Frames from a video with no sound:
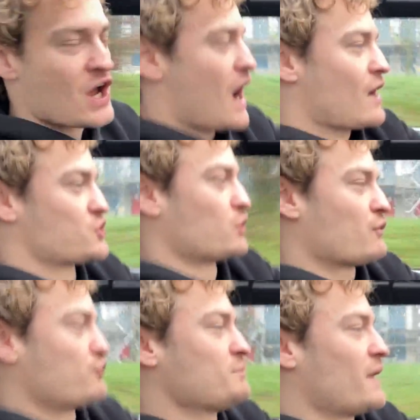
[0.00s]
I should
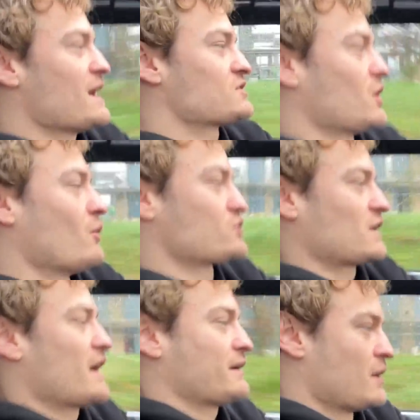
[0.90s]
have replaced those
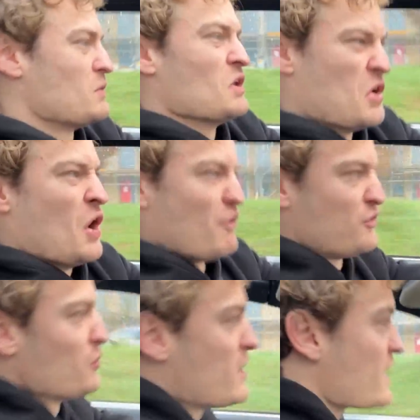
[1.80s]
like a
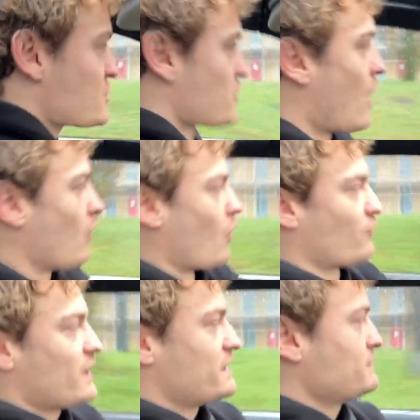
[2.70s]
few years ago
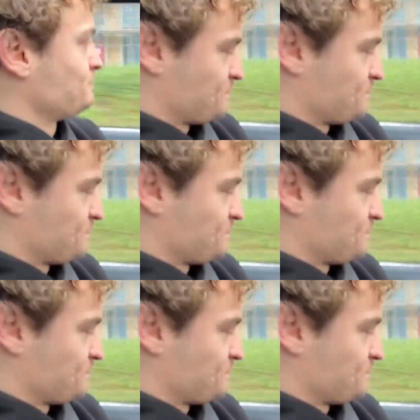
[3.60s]
already.